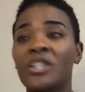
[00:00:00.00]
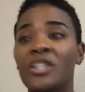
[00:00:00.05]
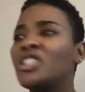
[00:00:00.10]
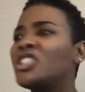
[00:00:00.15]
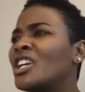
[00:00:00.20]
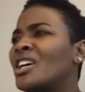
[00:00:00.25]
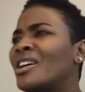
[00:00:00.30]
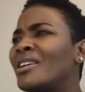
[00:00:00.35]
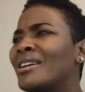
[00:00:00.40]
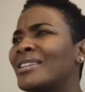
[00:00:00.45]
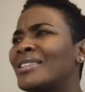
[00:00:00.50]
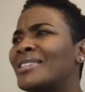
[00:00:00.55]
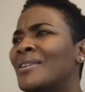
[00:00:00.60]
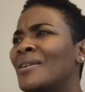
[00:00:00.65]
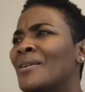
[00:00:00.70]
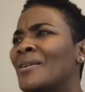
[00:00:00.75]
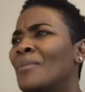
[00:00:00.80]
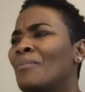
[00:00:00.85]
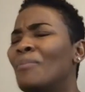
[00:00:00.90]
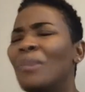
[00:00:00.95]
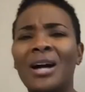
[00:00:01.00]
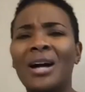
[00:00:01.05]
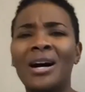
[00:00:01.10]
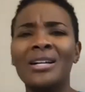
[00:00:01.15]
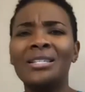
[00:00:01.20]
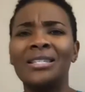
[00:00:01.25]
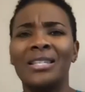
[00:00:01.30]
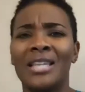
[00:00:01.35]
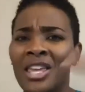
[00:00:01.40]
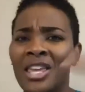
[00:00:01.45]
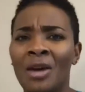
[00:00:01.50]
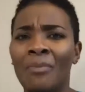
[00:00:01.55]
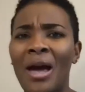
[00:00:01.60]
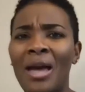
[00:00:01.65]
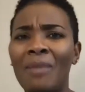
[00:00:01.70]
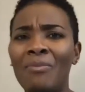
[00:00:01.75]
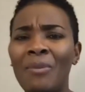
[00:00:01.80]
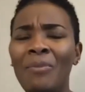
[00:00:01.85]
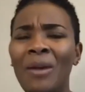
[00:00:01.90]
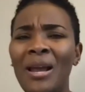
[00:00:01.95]
share it, because you
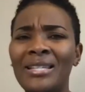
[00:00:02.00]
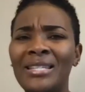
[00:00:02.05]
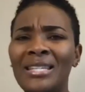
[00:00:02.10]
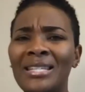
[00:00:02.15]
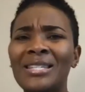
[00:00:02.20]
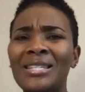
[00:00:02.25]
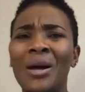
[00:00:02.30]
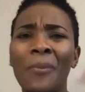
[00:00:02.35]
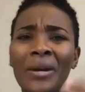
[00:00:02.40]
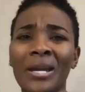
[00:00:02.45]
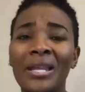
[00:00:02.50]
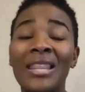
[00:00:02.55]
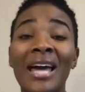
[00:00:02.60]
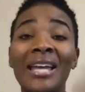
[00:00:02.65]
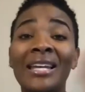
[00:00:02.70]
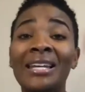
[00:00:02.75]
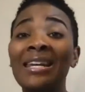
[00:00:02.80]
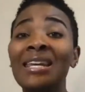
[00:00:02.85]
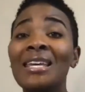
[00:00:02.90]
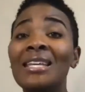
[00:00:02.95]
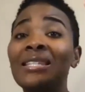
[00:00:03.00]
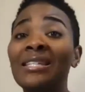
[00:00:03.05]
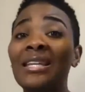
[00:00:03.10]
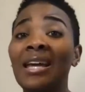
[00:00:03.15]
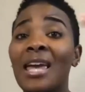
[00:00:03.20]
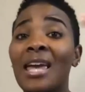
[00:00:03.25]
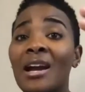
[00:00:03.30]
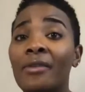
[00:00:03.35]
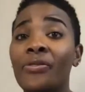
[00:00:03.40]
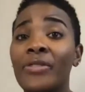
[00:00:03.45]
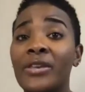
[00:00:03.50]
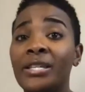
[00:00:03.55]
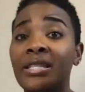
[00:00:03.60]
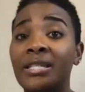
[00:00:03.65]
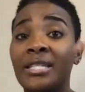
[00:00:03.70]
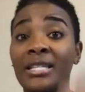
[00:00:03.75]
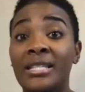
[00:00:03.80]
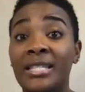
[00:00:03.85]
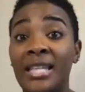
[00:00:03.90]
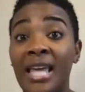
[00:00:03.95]
might be blessing somebody that needs to hear this
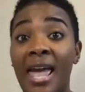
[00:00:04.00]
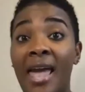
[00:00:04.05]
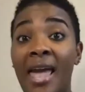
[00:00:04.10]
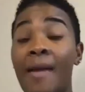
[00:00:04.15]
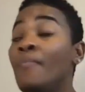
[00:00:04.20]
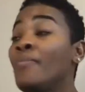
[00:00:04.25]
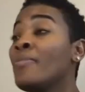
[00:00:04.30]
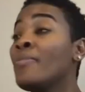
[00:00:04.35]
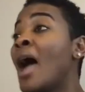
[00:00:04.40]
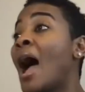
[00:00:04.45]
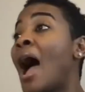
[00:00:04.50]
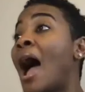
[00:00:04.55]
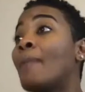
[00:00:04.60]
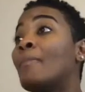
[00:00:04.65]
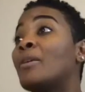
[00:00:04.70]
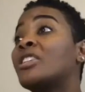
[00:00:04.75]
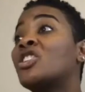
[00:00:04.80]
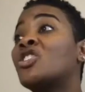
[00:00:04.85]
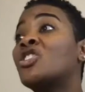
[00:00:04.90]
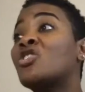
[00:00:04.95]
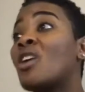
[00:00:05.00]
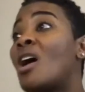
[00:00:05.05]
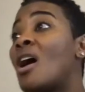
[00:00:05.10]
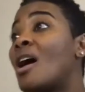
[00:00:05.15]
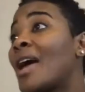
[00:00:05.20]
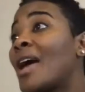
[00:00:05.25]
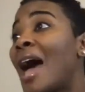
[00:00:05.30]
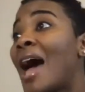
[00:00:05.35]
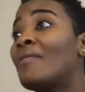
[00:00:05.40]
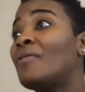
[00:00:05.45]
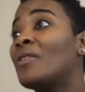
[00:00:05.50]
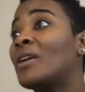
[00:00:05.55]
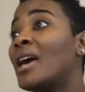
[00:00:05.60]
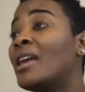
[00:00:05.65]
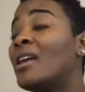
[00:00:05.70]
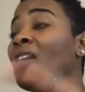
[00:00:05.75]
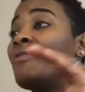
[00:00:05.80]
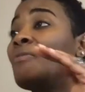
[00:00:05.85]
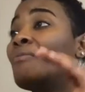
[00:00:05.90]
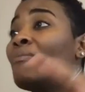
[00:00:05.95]
today. I'm a strong advocate
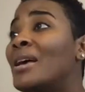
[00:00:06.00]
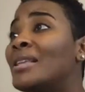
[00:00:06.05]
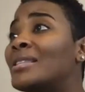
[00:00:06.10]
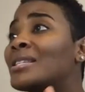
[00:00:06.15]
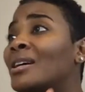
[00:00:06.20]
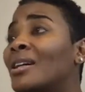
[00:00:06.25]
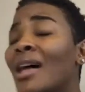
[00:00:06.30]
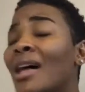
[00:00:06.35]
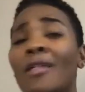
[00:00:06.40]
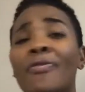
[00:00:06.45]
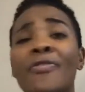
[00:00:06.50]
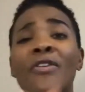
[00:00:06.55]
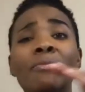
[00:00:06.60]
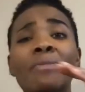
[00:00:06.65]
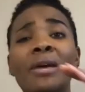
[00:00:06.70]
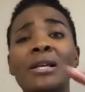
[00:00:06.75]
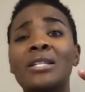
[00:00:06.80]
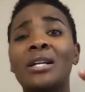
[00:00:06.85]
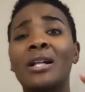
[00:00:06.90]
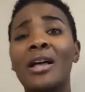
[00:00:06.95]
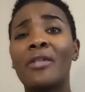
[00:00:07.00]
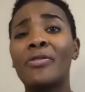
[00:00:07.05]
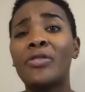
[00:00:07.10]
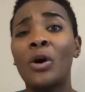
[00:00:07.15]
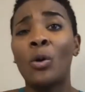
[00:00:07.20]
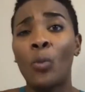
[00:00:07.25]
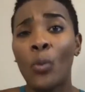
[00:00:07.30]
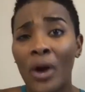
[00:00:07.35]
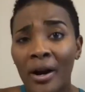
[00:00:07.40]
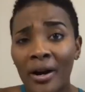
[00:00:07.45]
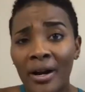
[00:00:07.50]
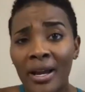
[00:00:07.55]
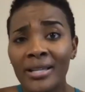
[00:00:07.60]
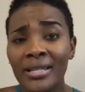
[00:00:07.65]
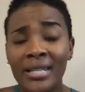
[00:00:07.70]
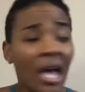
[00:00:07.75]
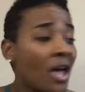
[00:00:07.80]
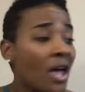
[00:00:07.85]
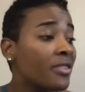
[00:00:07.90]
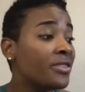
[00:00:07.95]
of mental health and mental health awareness.
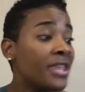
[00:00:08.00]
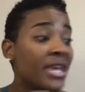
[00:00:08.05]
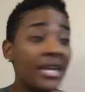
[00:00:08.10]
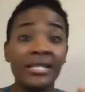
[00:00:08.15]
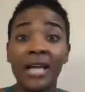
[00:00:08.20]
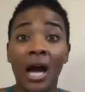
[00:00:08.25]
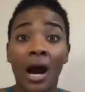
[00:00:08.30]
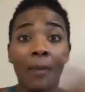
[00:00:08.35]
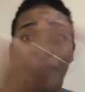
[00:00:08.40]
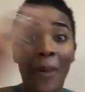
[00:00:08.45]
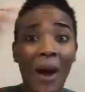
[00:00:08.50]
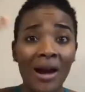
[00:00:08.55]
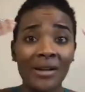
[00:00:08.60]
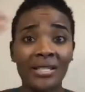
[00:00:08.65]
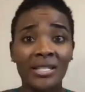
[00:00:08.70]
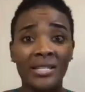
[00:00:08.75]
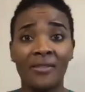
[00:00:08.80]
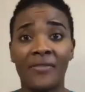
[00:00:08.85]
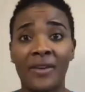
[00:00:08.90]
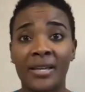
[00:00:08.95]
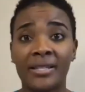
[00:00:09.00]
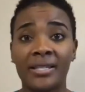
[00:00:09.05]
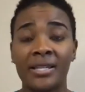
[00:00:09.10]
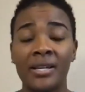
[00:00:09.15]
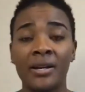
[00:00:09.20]
These are parts of it.